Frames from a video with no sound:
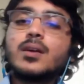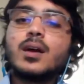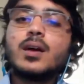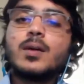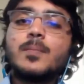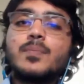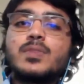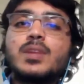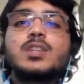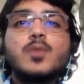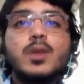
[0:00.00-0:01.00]
Um,
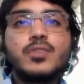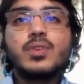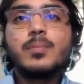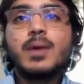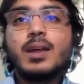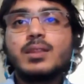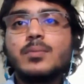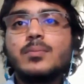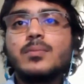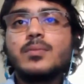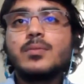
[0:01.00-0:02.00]
things were different back
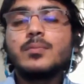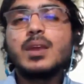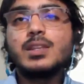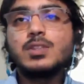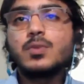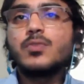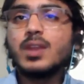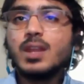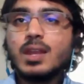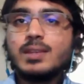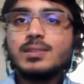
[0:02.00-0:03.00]
then. Means were very
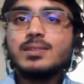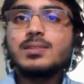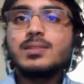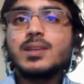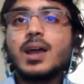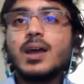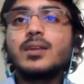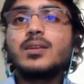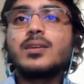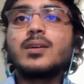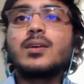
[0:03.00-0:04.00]
less.
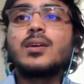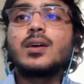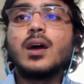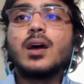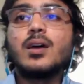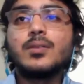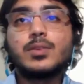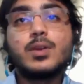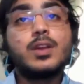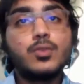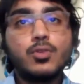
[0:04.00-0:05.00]
And uh, you
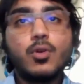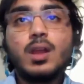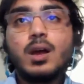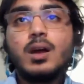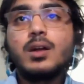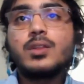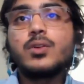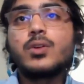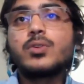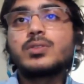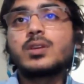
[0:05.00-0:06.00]
had to toil hard in
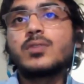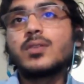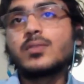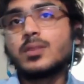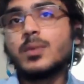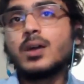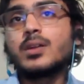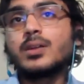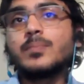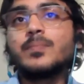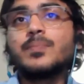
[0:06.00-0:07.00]
order to survive in the
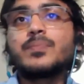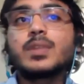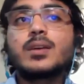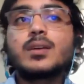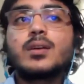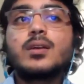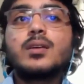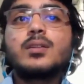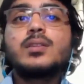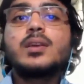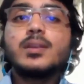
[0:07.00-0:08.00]
market.
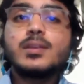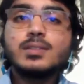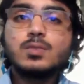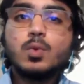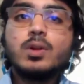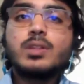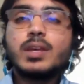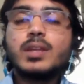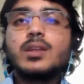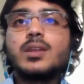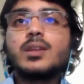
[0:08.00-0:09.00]
Things were
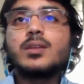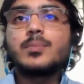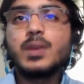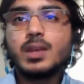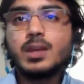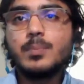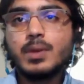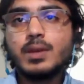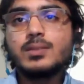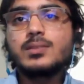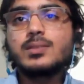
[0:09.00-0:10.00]
then picking up
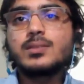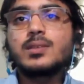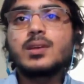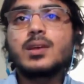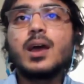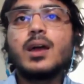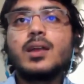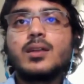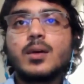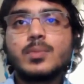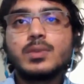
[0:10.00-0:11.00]
pace,
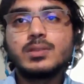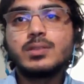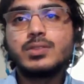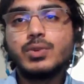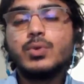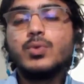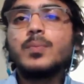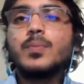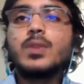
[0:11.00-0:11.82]
and our mm-hmm. business grew.